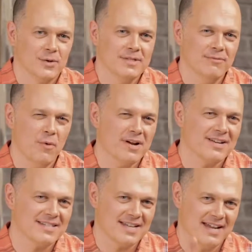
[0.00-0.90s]
Joseph
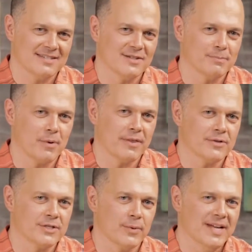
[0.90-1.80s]
wanted to test his
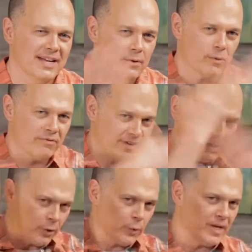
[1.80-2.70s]
brothers, so he didn't
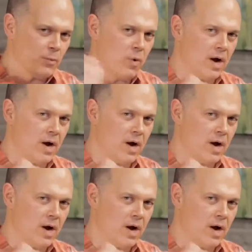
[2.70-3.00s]
reveal who he